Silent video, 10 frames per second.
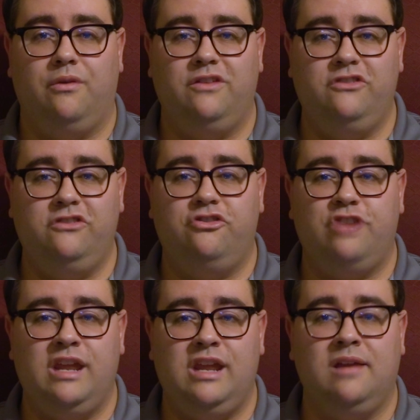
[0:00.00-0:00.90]
this is
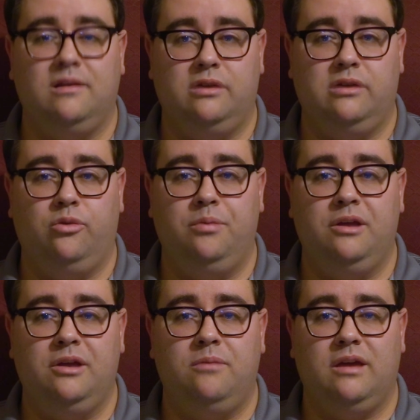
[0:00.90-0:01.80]
cheating a little
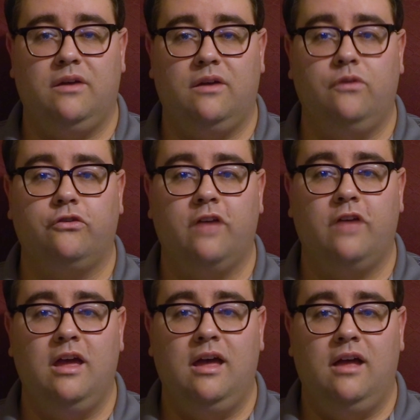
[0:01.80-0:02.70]
bit because
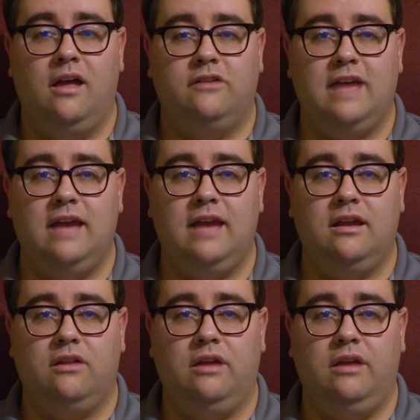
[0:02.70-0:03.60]

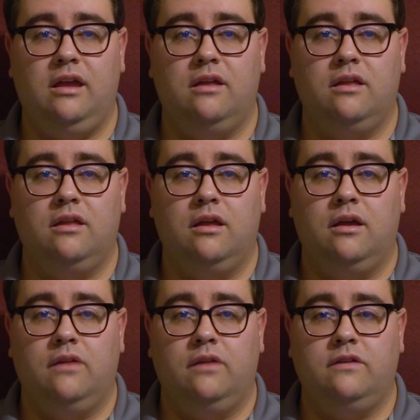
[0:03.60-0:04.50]
technically
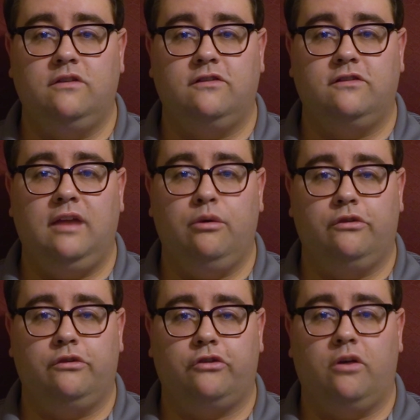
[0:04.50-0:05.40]
the
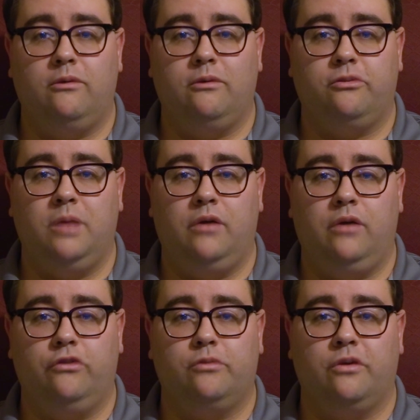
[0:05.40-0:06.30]
Distinguished Service
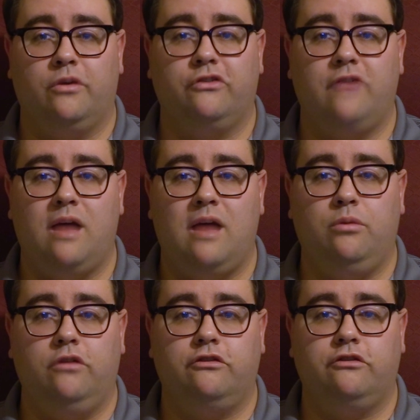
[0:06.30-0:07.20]
Medals were
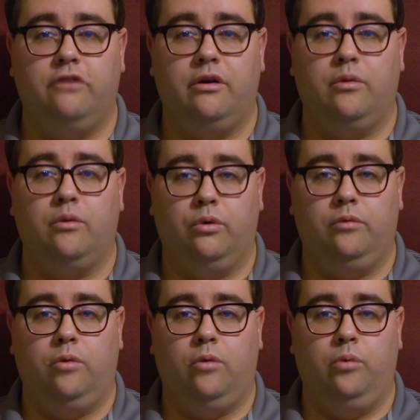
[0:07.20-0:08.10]
established during
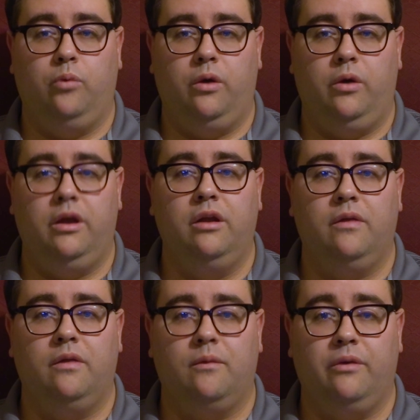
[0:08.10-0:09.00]
World War I,
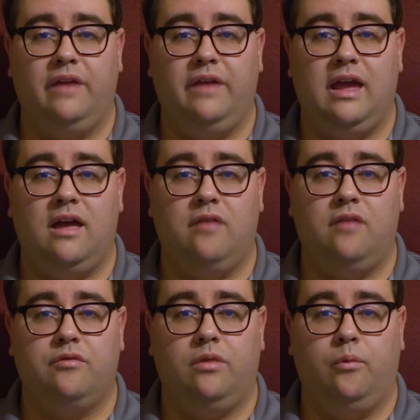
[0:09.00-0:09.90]
where they
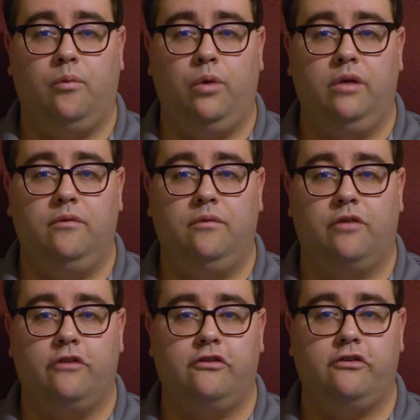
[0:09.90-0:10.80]
have one
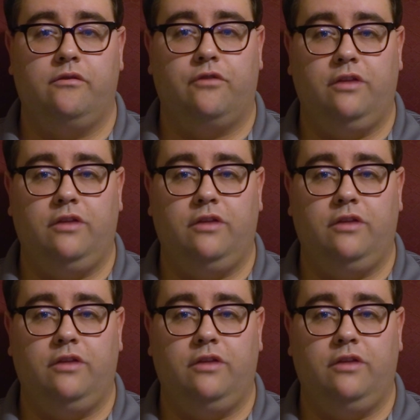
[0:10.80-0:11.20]
version for the